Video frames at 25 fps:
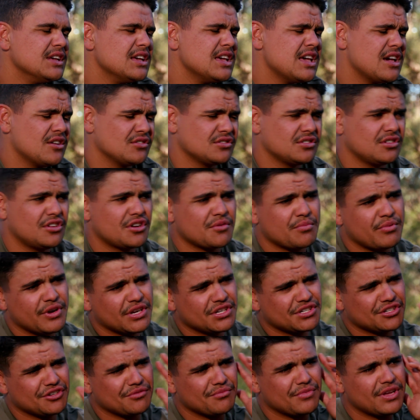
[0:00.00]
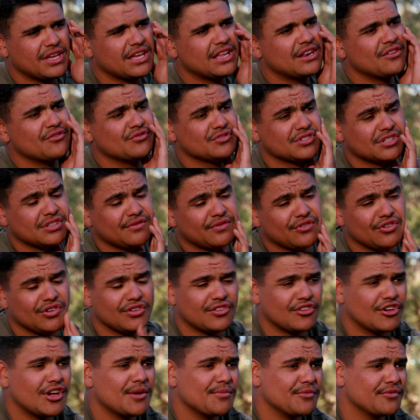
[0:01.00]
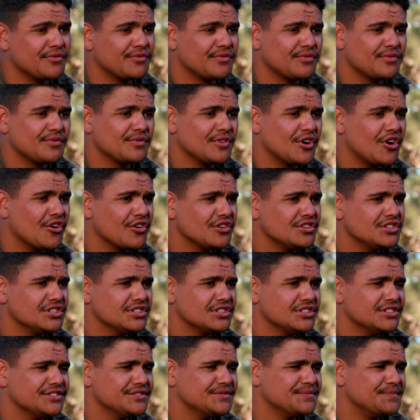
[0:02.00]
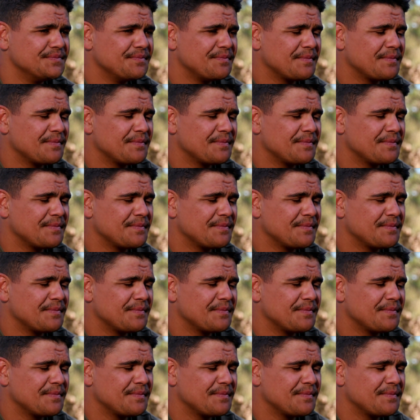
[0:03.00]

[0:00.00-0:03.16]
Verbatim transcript: there was a lot of pressure on me and it was through the time of origin and